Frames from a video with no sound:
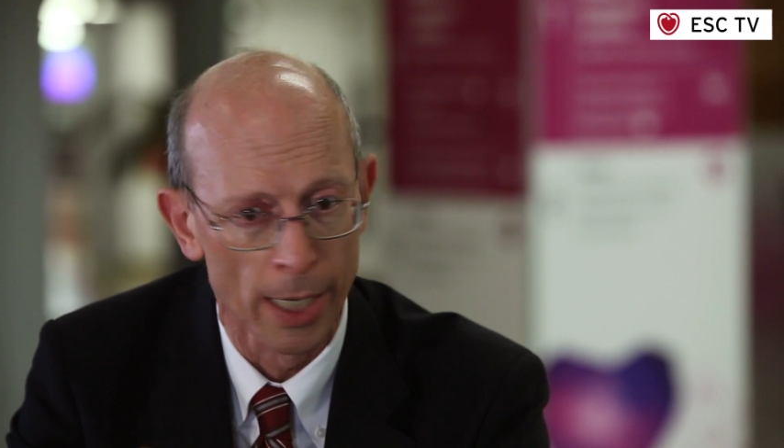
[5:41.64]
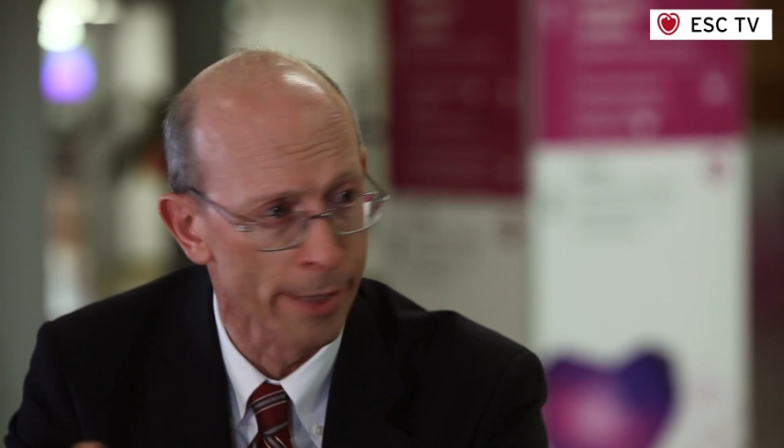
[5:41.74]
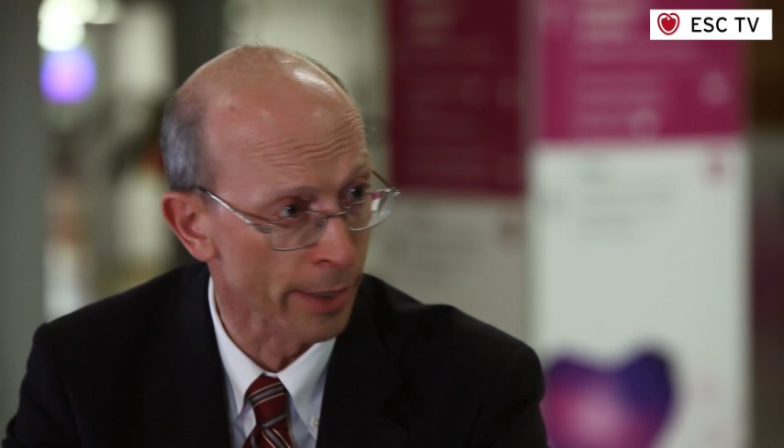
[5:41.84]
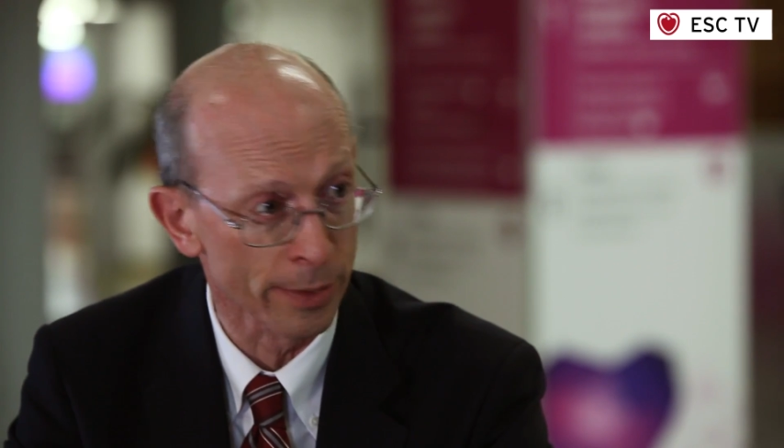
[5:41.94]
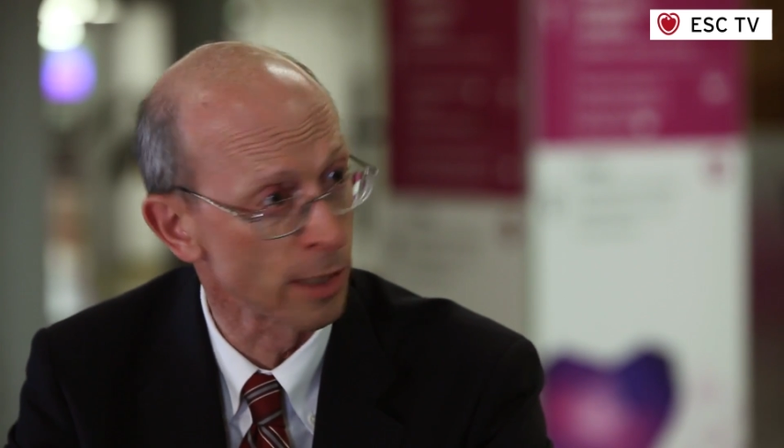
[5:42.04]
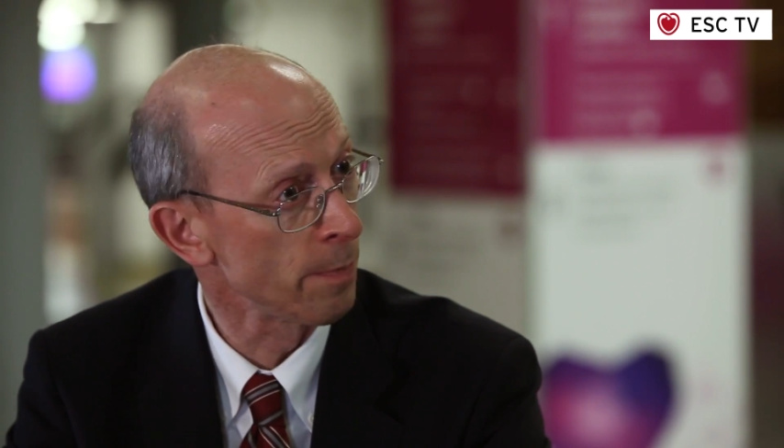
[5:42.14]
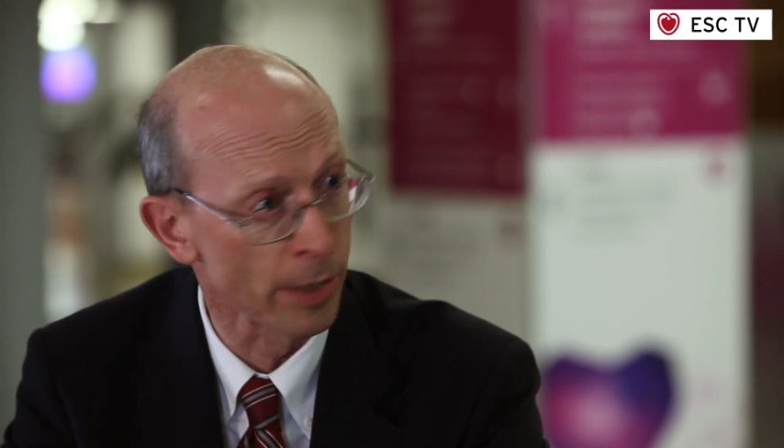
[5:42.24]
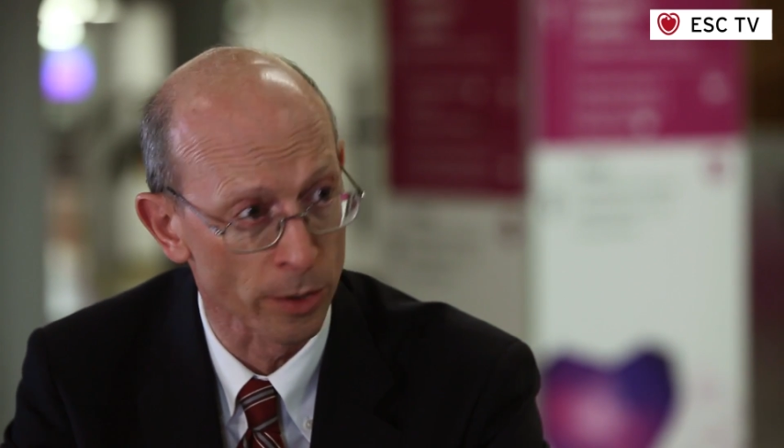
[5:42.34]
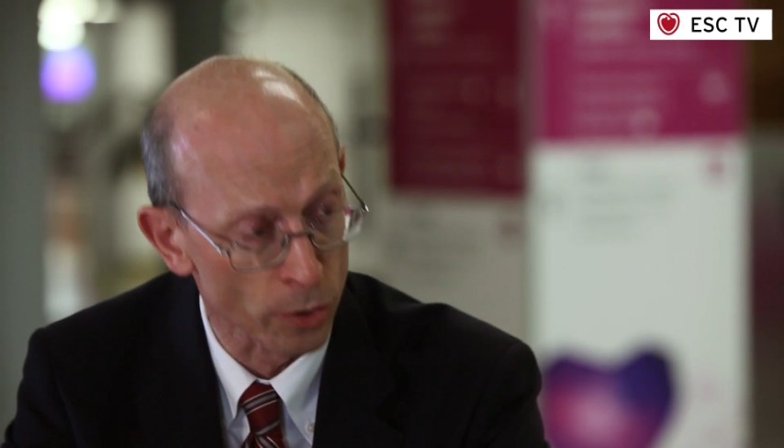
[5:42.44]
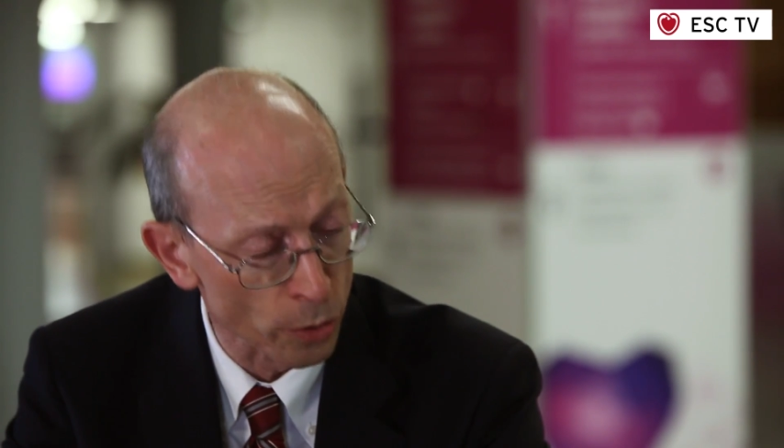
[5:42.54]
I think that's
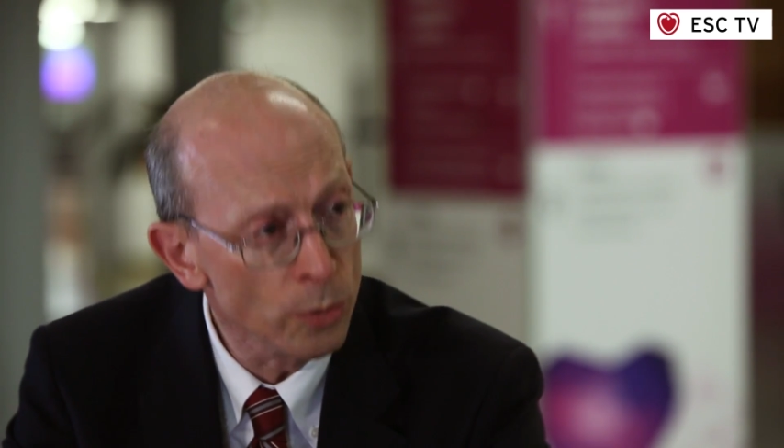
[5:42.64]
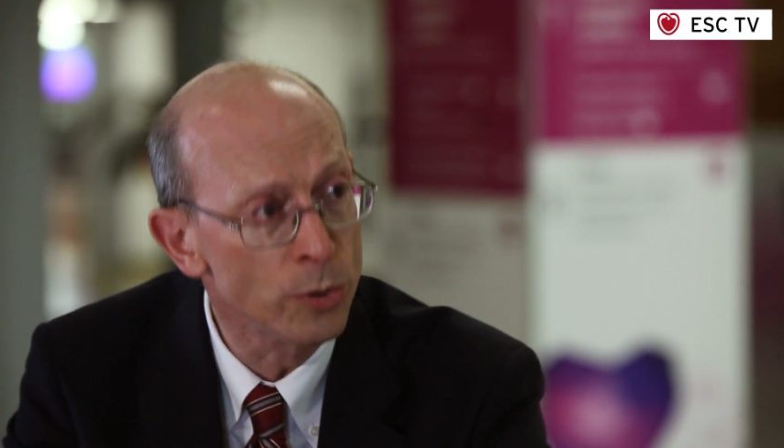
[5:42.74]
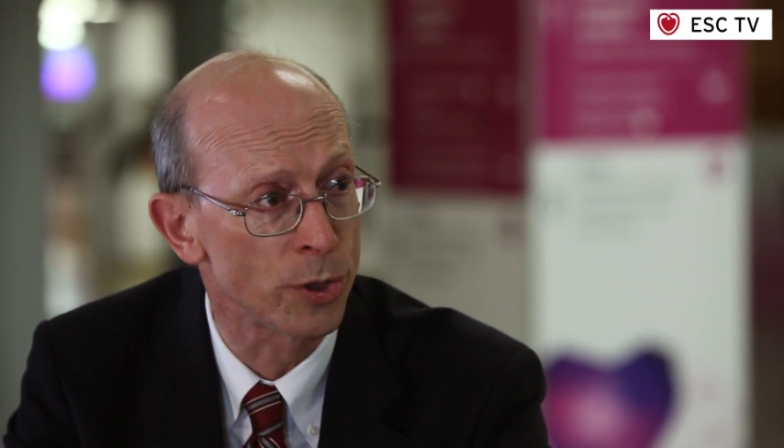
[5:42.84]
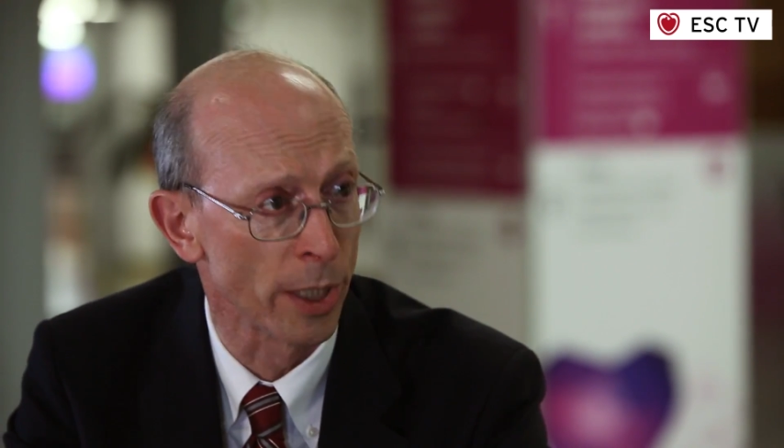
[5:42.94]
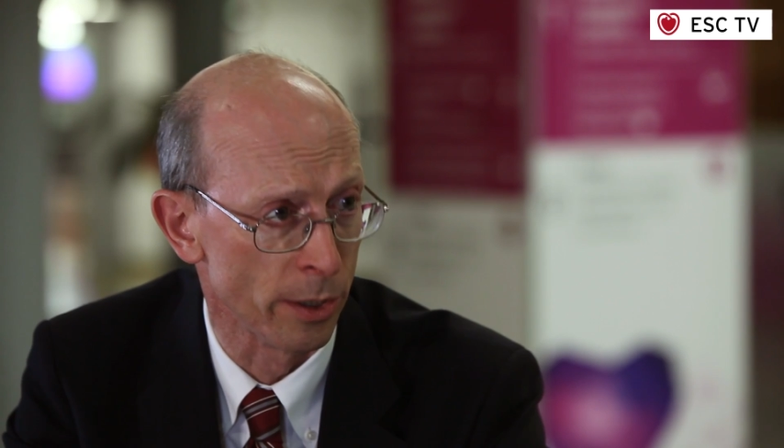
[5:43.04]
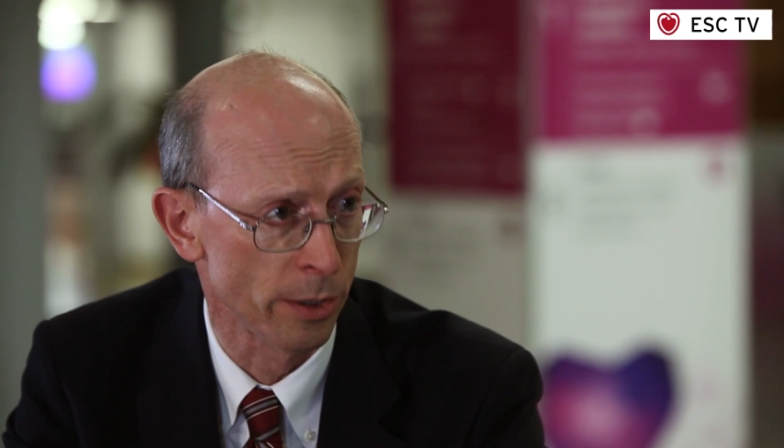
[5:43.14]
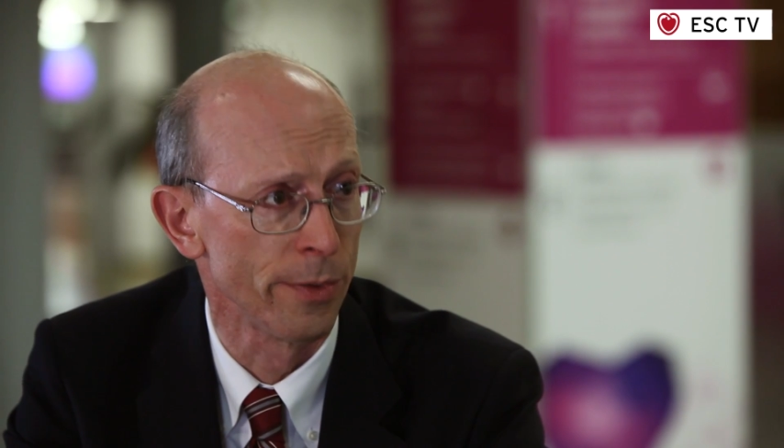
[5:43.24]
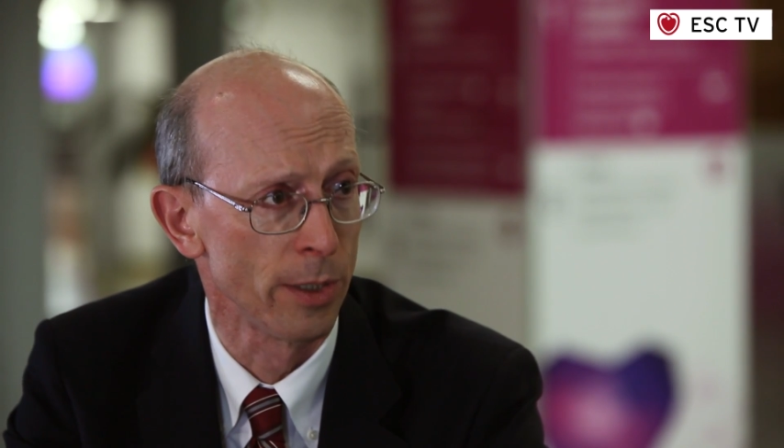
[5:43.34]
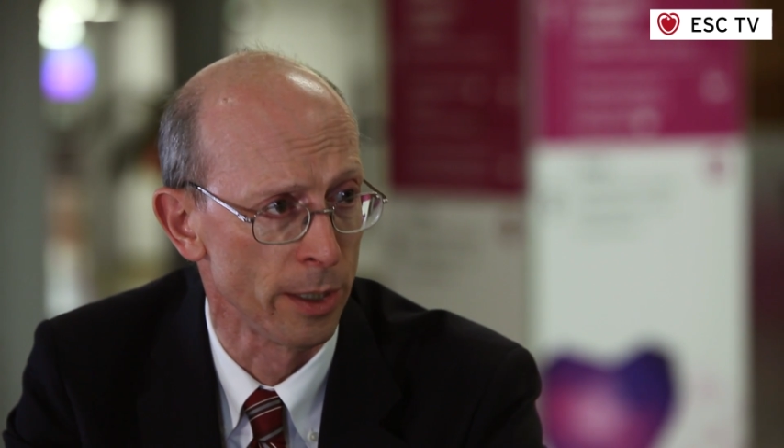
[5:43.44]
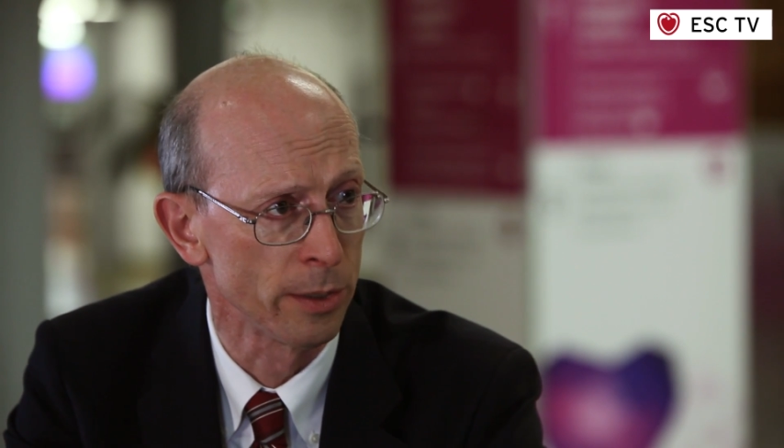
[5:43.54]
been a huge change
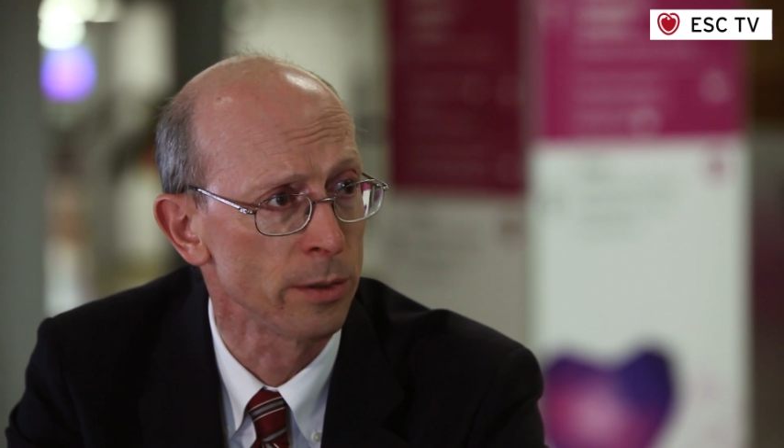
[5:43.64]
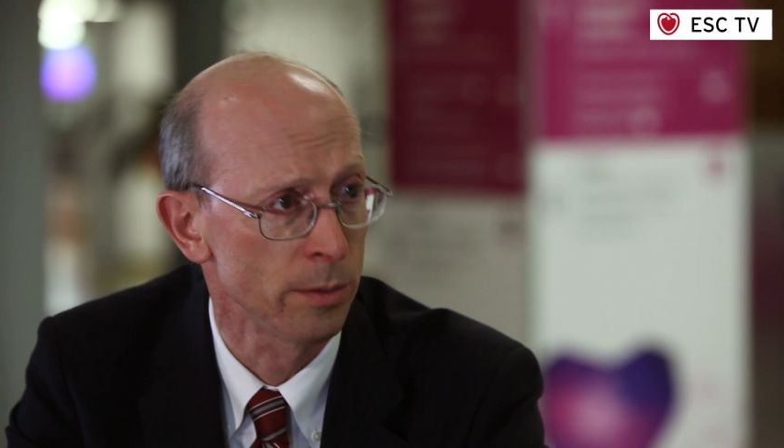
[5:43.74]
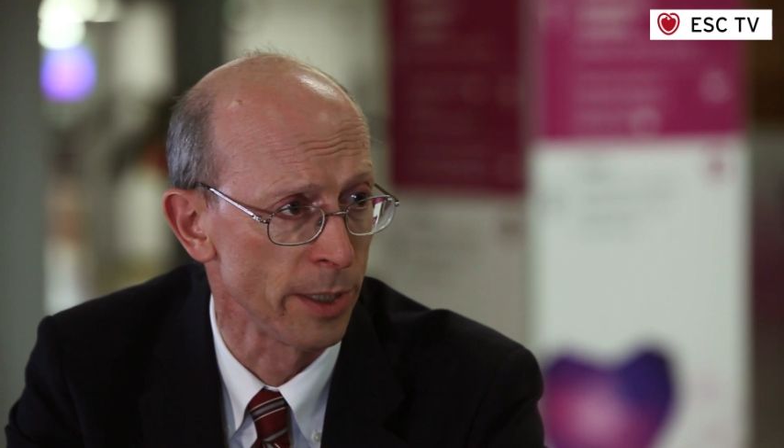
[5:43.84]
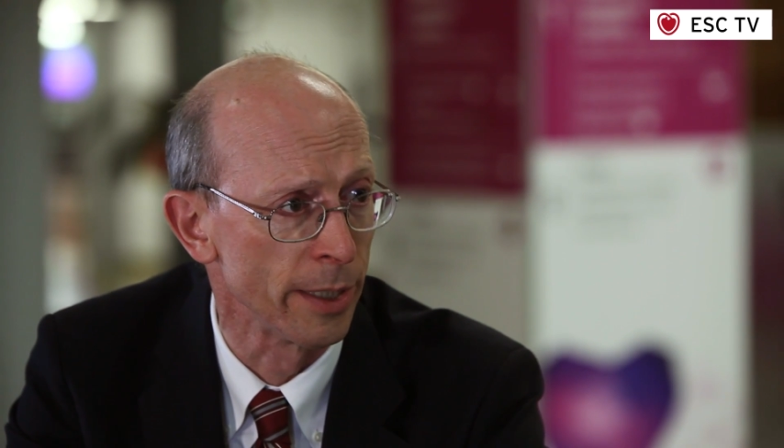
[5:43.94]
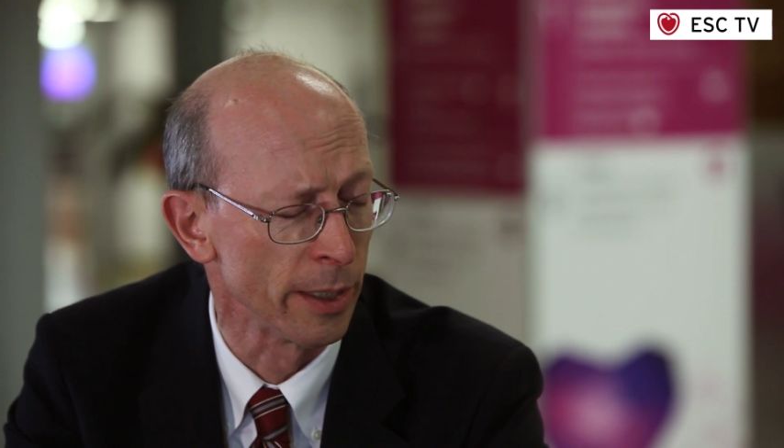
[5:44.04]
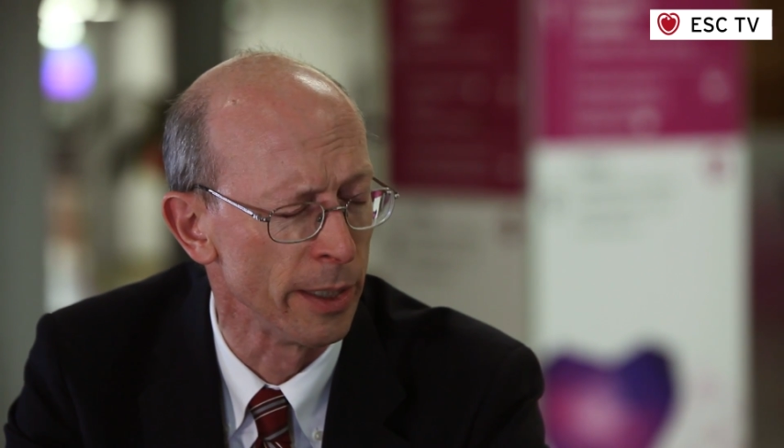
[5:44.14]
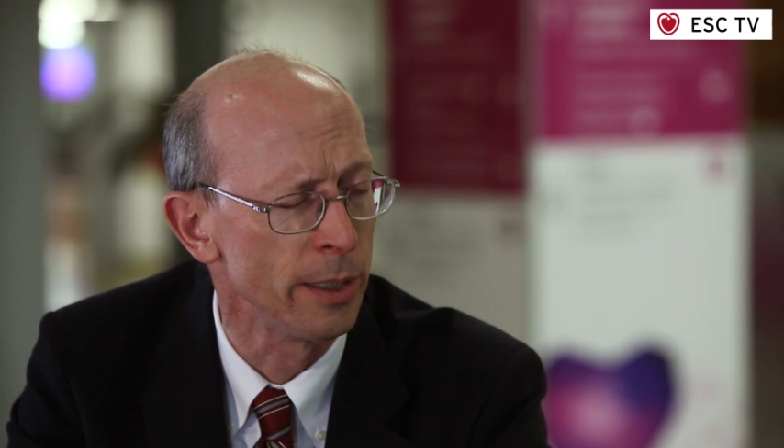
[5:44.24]
in the last decade.